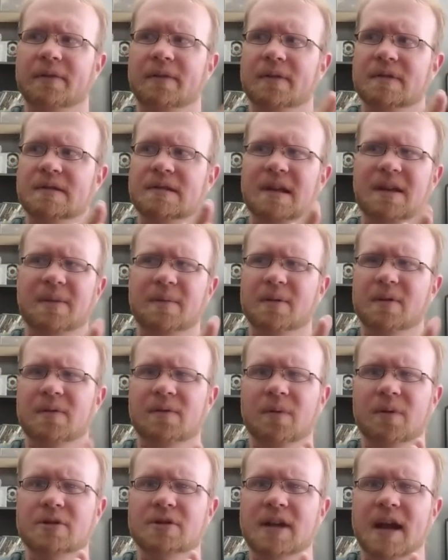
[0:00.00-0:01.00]
first like 3 or
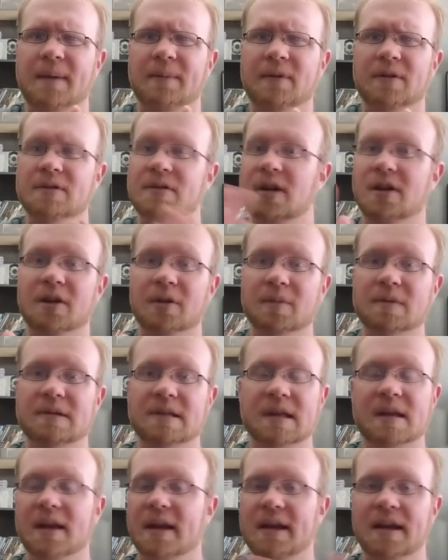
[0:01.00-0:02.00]
4 chapters
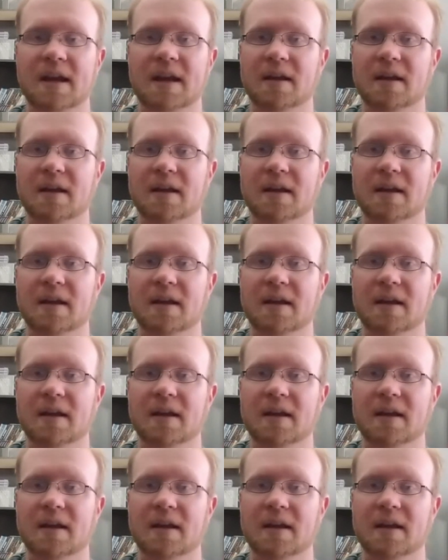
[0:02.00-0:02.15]
100%.